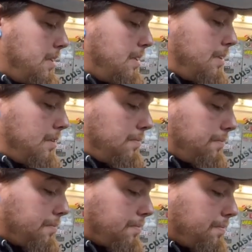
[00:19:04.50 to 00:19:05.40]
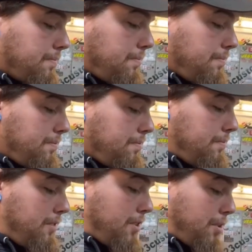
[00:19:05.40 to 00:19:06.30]
you know,
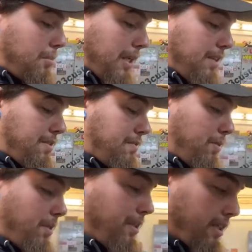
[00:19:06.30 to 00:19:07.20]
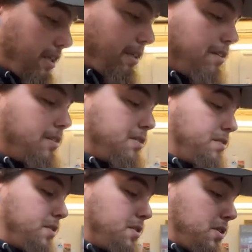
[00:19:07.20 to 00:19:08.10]
you could buy this for. And I guess as
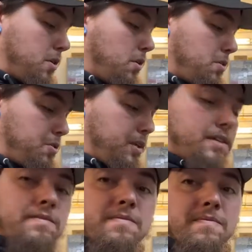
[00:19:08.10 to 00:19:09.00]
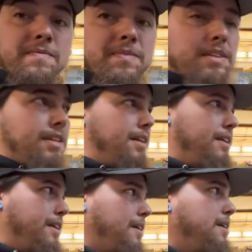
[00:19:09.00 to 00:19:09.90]
far as a cauldron, I
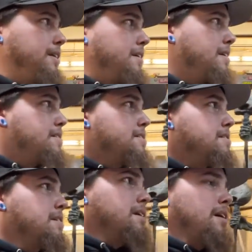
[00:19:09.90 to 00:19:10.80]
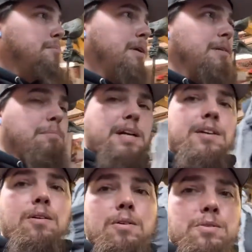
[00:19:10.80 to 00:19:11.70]
think I I made my
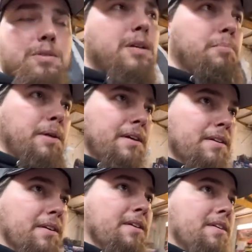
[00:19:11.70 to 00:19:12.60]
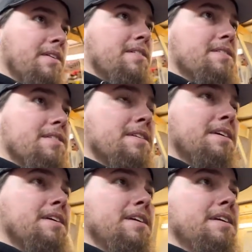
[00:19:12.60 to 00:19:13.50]
cauldron up here.
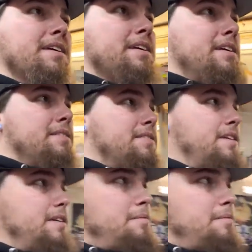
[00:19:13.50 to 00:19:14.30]
It's uh,